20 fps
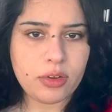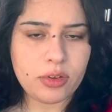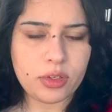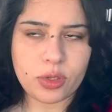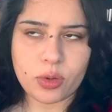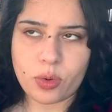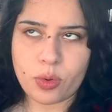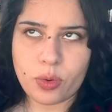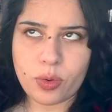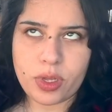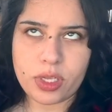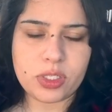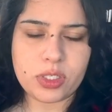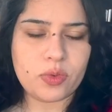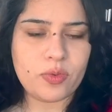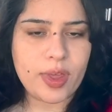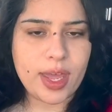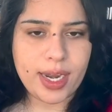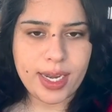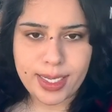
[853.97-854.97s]
though
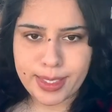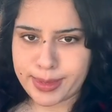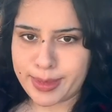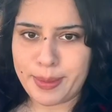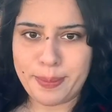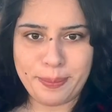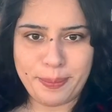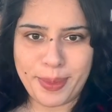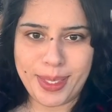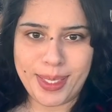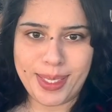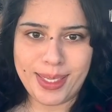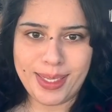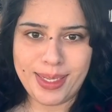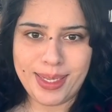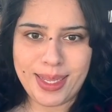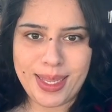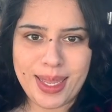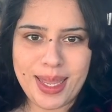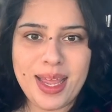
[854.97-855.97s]
it's very simple,
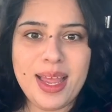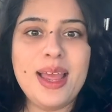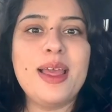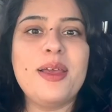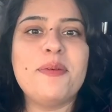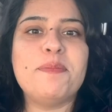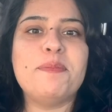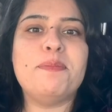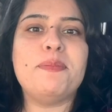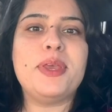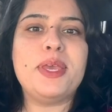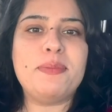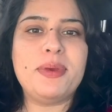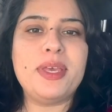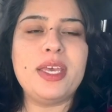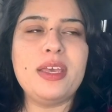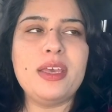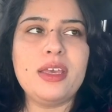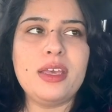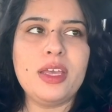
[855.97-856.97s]

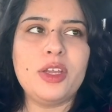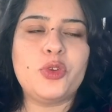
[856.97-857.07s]
maybe